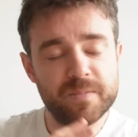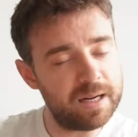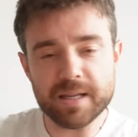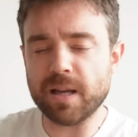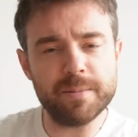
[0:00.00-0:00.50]

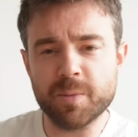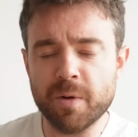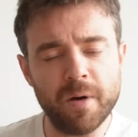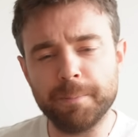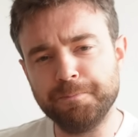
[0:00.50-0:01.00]
then it's time to
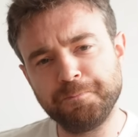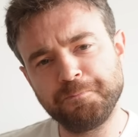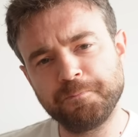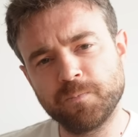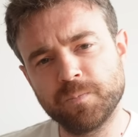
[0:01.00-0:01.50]
move on.
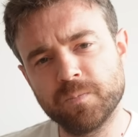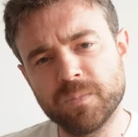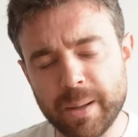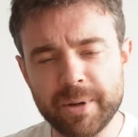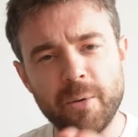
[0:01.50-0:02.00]

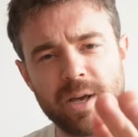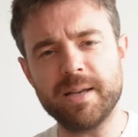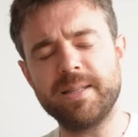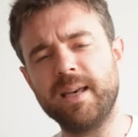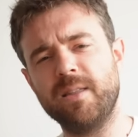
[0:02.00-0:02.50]
Let me know what you
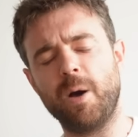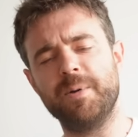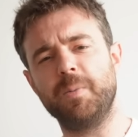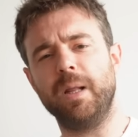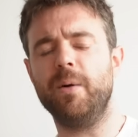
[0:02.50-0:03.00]
guys think in the
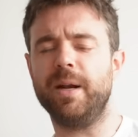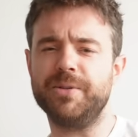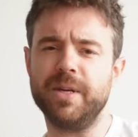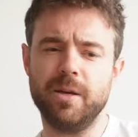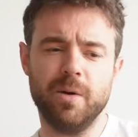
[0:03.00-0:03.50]
comments below, and I'll
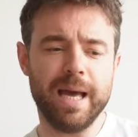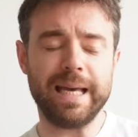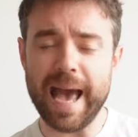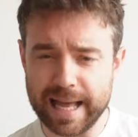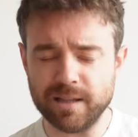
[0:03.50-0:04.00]
see you
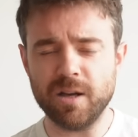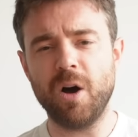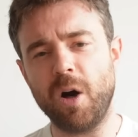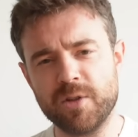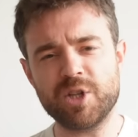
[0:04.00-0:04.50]
again
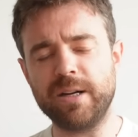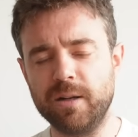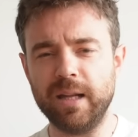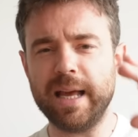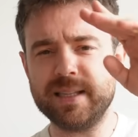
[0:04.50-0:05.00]
on the
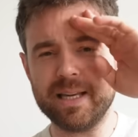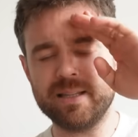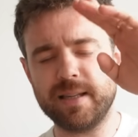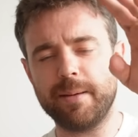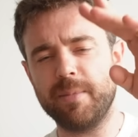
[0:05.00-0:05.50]
channel later
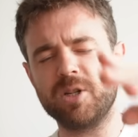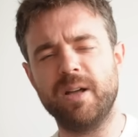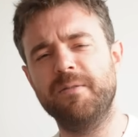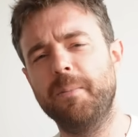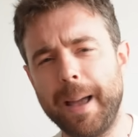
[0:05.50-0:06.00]
today. Much love.